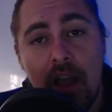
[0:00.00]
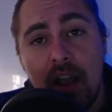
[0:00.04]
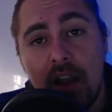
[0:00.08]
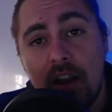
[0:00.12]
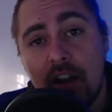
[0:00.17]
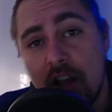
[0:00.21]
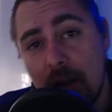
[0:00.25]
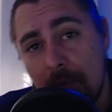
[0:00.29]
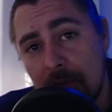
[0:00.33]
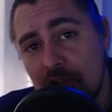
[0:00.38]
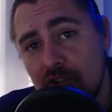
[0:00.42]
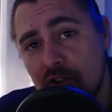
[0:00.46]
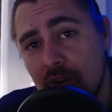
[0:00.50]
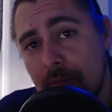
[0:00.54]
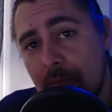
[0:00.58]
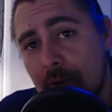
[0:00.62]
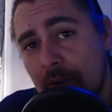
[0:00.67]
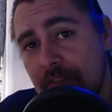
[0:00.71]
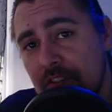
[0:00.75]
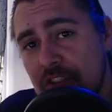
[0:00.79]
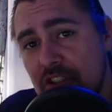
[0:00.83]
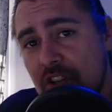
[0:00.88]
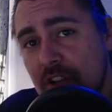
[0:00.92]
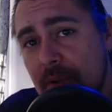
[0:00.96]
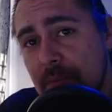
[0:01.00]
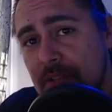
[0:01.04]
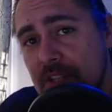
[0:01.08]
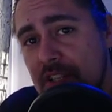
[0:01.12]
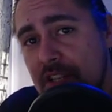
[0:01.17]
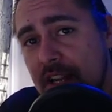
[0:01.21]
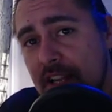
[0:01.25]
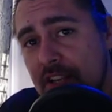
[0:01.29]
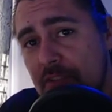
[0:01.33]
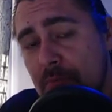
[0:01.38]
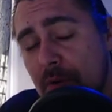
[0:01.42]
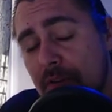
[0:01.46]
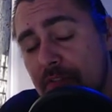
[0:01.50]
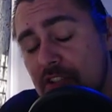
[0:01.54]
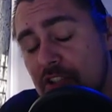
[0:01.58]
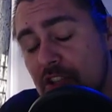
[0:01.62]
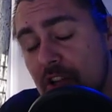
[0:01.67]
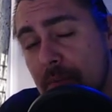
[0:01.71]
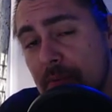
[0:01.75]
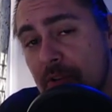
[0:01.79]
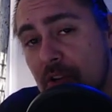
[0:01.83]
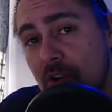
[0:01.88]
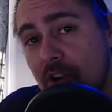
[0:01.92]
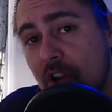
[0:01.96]
Come and join Profit Sniper today. It's
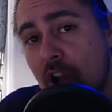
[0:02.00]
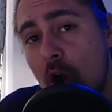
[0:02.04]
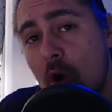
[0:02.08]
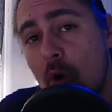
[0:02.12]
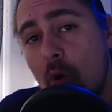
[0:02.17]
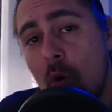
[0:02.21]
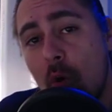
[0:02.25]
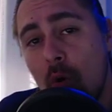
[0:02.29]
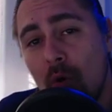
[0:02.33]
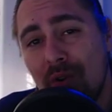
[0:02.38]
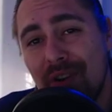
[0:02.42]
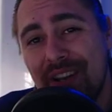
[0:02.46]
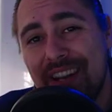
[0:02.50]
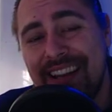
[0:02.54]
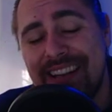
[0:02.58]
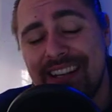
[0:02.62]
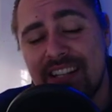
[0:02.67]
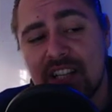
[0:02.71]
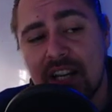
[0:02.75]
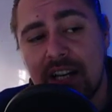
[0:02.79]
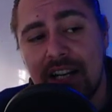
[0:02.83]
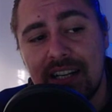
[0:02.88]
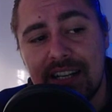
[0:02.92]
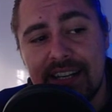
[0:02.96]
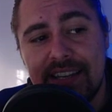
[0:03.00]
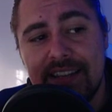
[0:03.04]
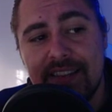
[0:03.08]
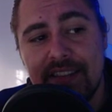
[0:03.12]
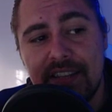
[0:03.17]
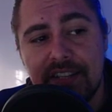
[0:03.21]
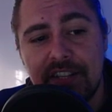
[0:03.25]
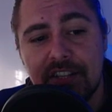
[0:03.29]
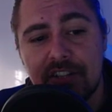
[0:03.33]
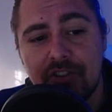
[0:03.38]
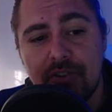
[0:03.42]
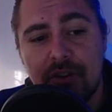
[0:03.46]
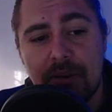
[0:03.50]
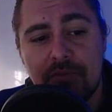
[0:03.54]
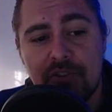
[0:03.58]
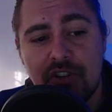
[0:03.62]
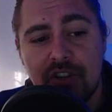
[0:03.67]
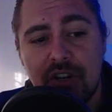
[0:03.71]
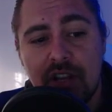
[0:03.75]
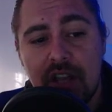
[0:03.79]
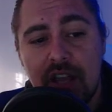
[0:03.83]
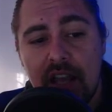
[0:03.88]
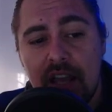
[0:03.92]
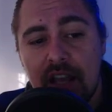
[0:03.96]
profitsniper.co. All links are in the
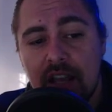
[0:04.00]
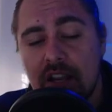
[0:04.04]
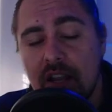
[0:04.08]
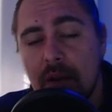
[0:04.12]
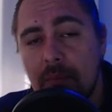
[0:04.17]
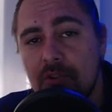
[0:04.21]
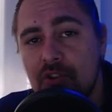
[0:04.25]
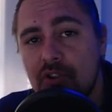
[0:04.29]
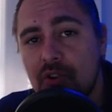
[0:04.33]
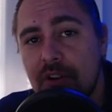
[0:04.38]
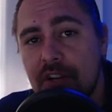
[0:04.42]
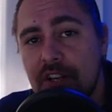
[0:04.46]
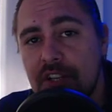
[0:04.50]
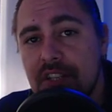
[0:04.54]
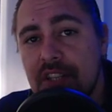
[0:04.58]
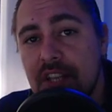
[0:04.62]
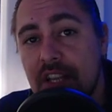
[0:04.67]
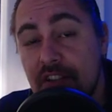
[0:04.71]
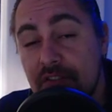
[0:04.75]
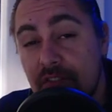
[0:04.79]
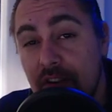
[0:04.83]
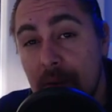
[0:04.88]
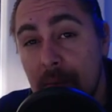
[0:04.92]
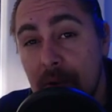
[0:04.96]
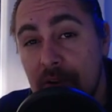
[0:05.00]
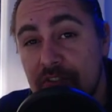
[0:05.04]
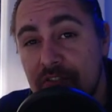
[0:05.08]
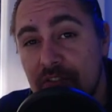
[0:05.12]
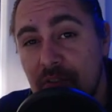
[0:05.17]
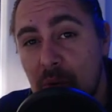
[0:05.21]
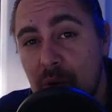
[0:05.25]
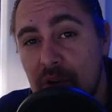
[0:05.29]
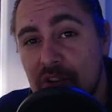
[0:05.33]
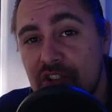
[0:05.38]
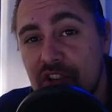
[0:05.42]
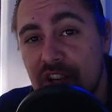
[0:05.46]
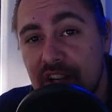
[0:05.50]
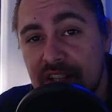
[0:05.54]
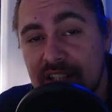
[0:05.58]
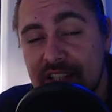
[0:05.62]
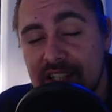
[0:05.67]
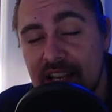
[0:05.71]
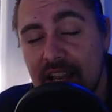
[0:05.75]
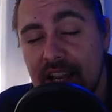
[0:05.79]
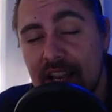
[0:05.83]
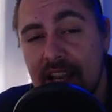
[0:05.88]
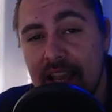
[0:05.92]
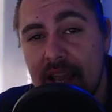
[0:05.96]
description. Come and join us. Thanks very much for watching.
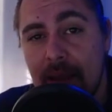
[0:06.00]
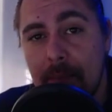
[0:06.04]
Take care.